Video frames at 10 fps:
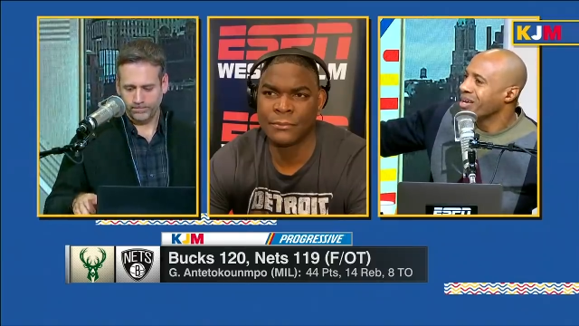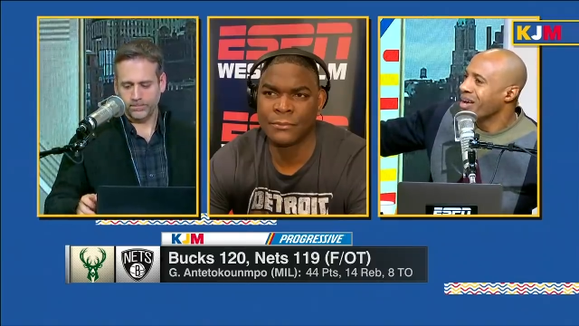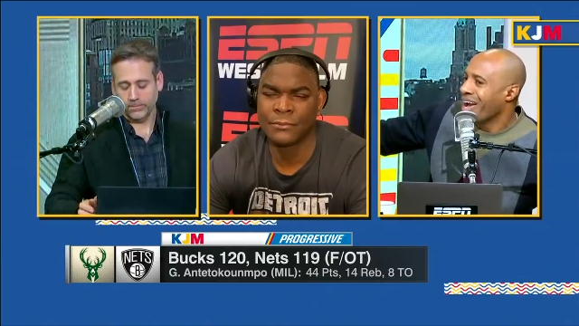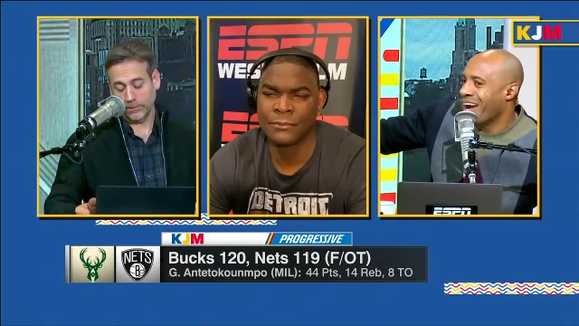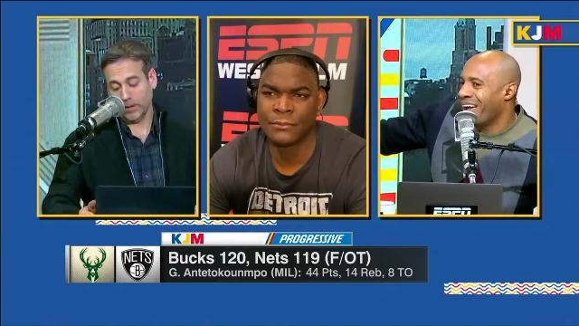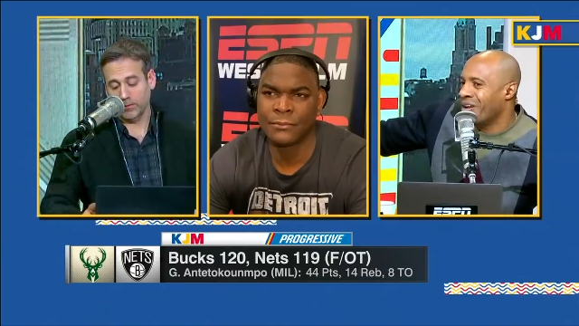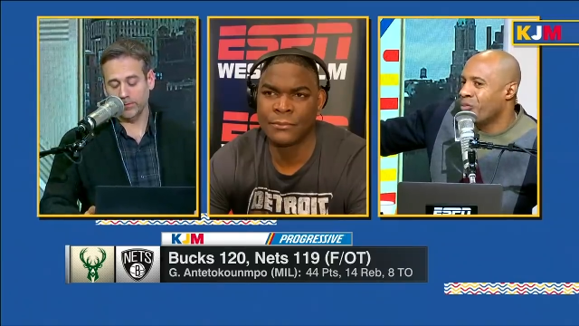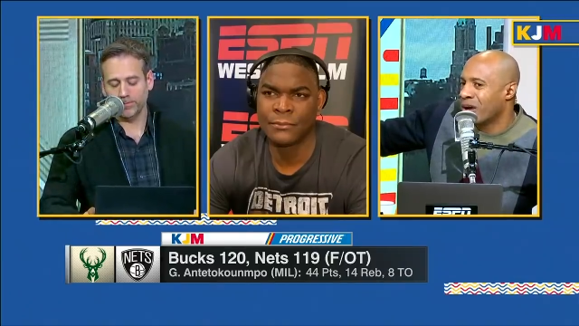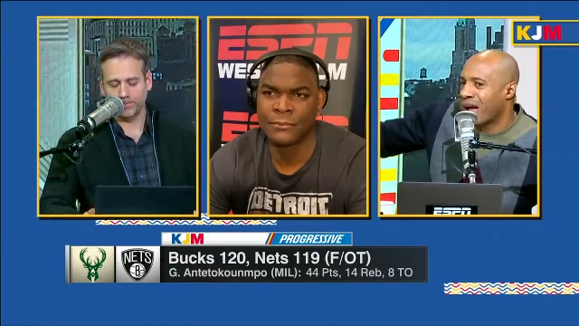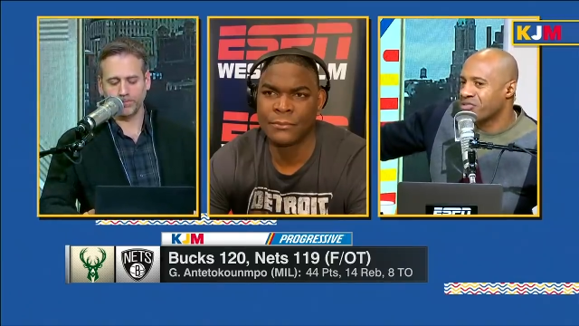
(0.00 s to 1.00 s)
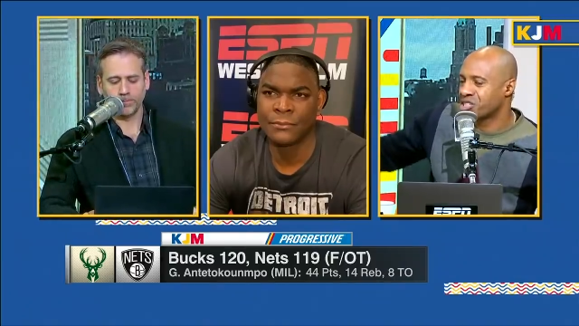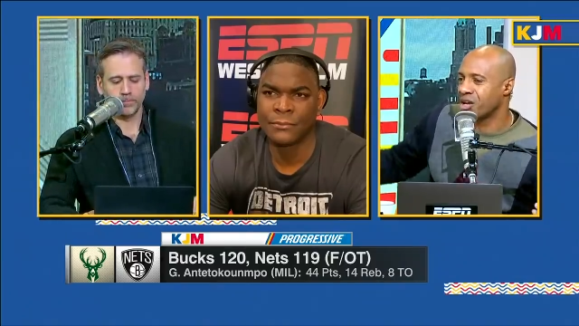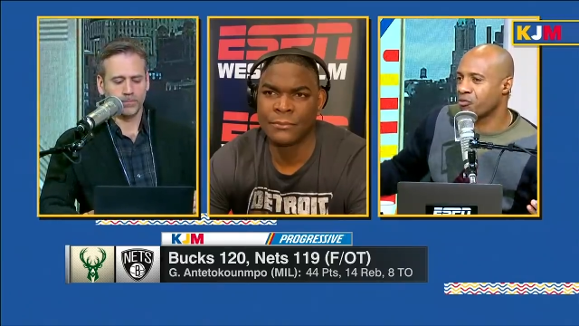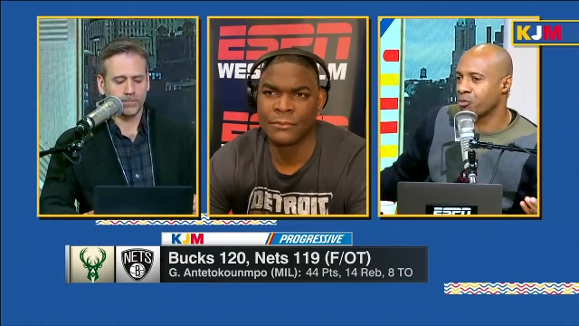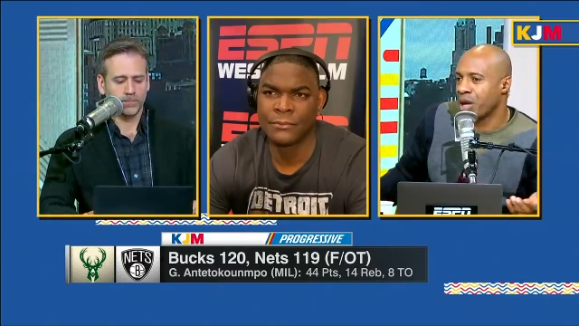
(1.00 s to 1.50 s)
Speaker 1: Uh, and what I've seen
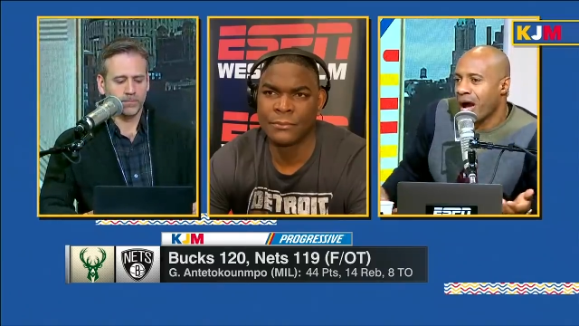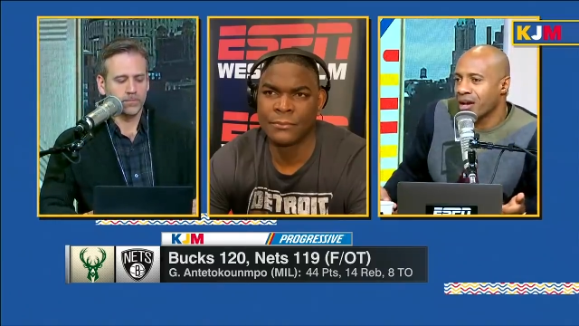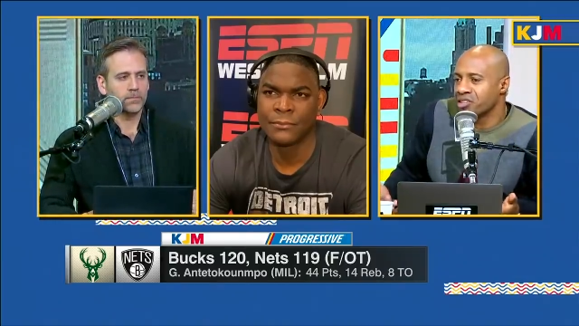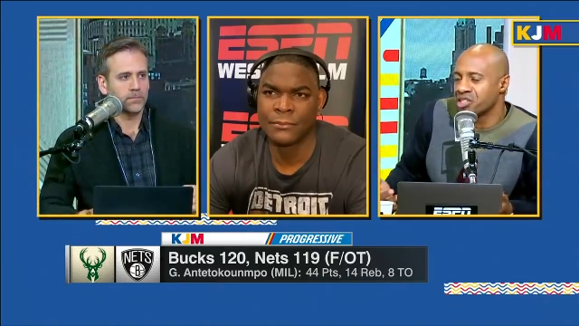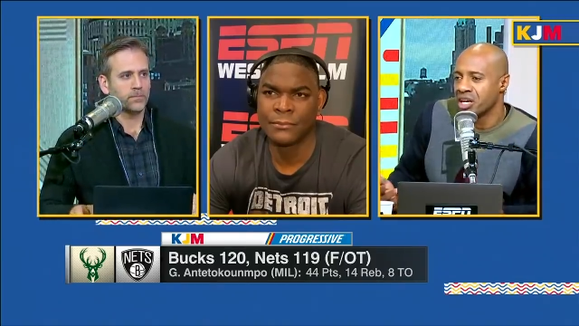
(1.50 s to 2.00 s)
from Giannis